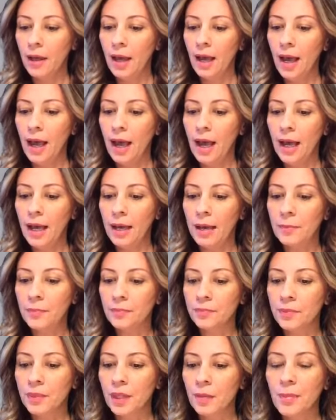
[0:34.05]

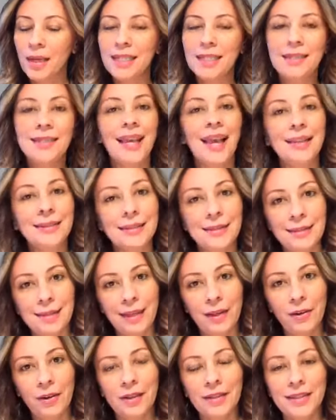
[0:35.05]
my 10
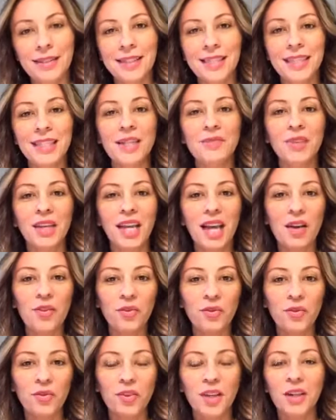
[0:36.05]
secrets to living a
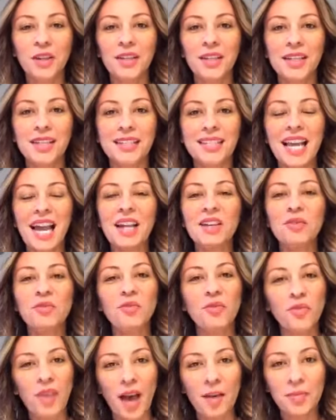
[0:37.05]
fearless and
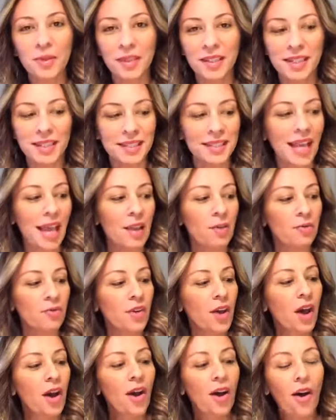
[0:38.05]
fabulous life,
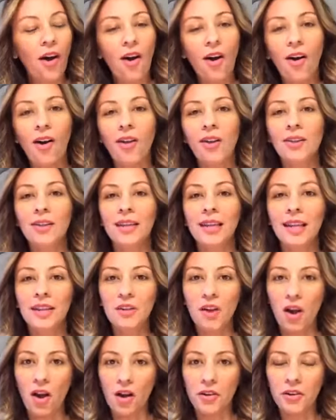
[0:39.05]
all
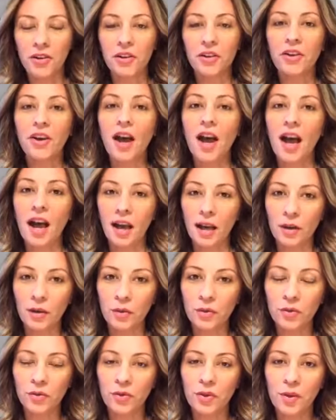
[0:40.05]
in honor
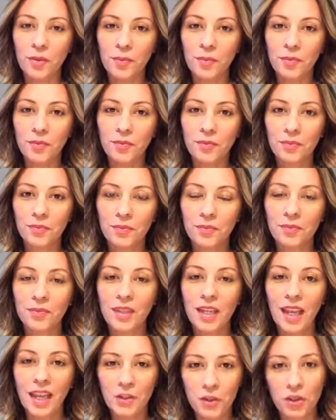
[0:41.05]
of
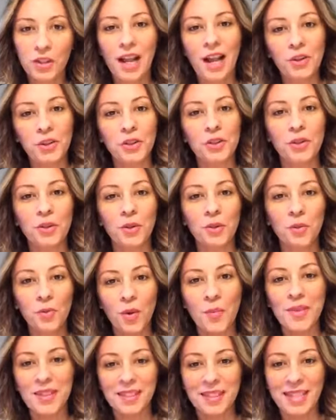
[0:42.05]
International
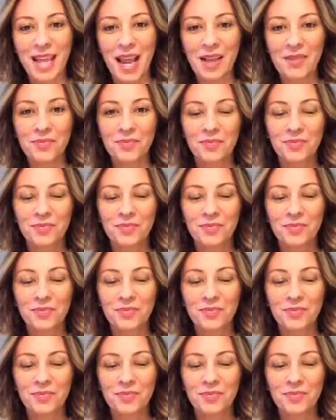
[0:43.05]
Women's Day.